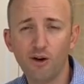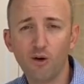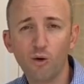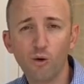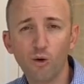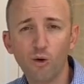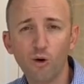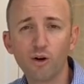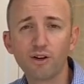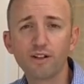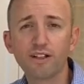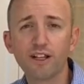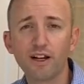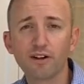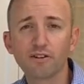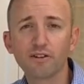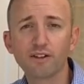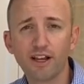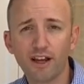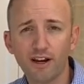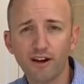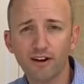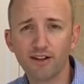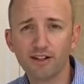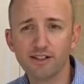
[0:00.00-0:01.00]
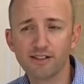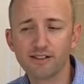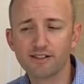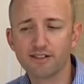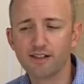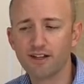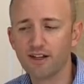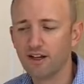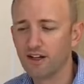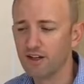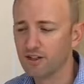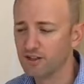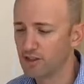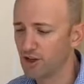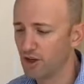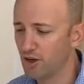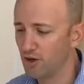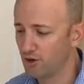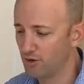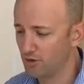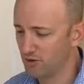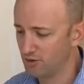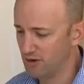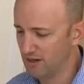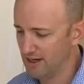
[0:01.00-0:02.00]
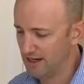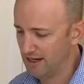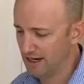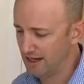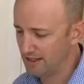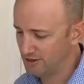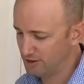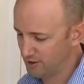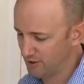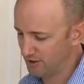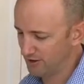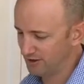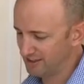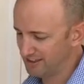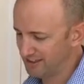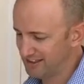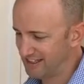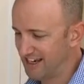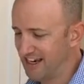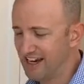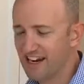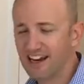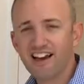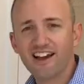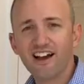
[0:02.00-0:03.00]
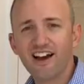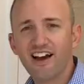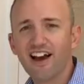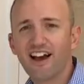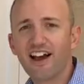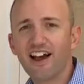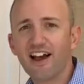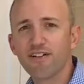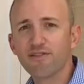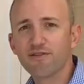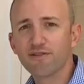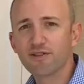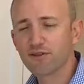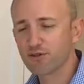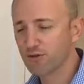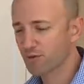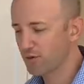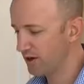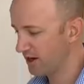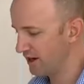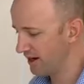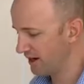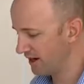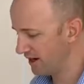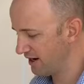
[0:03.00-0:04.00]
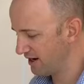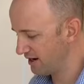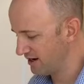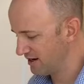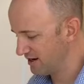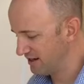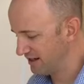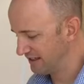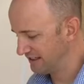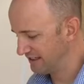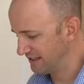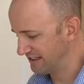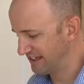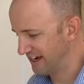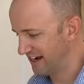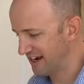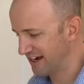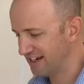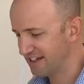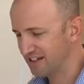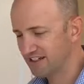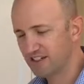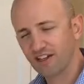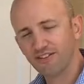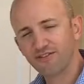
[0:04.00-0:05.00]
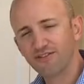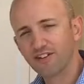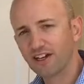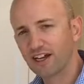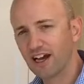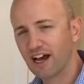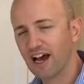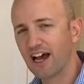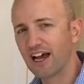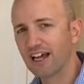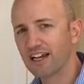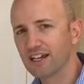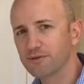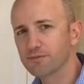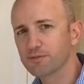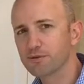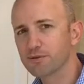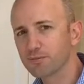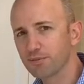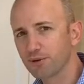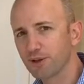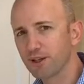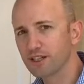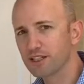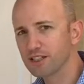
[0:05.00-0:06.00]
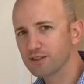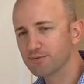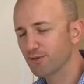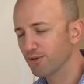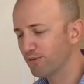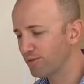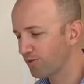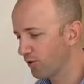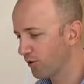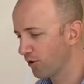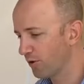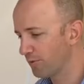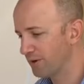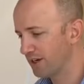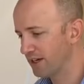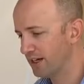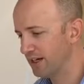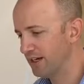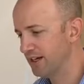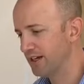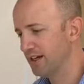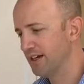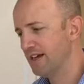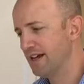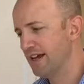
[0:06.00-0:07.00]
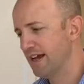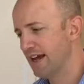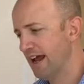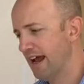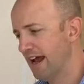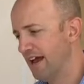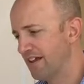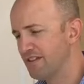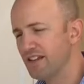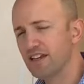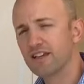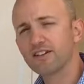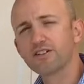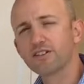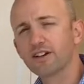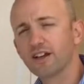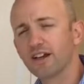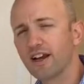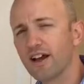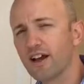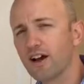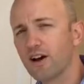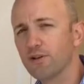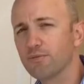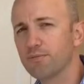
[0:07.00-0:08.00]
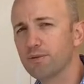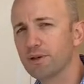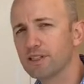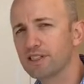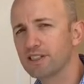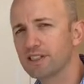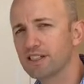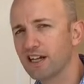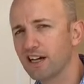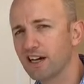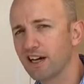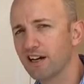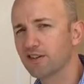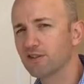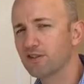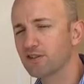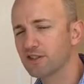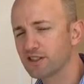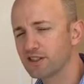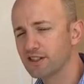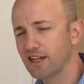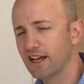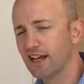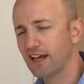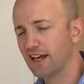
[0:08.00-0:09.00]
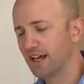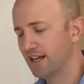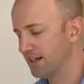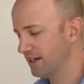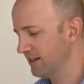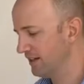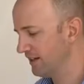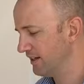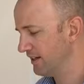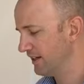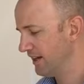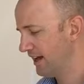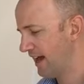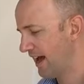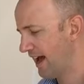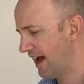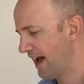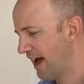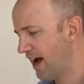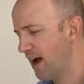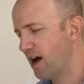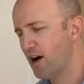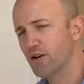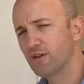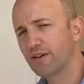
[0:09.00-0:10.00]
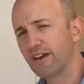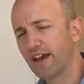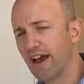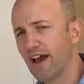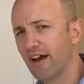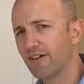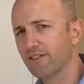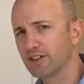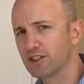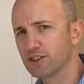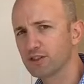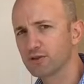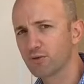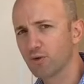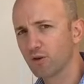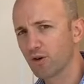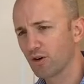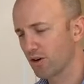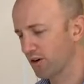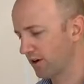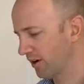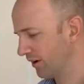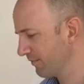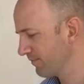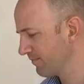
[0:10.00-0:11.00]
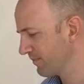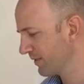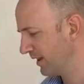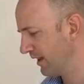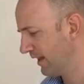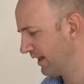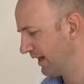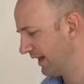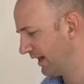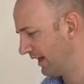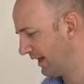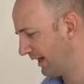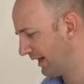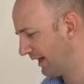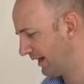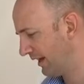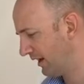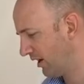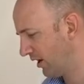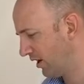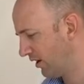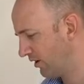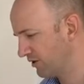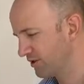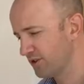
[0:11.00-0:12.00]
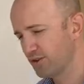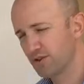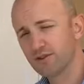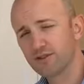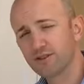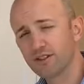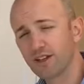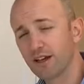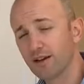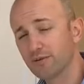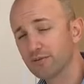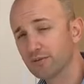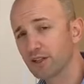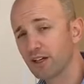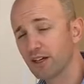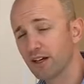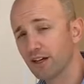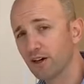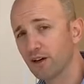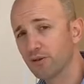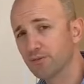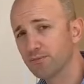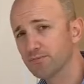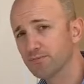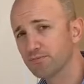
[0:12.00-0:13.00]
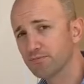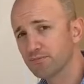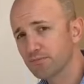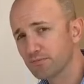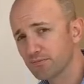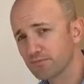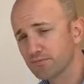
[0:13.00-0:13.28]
or dental caries. So as you can see, I have 3 scientific items placed before me, and these are going to help us to understand how cavities work, and I'll use them to help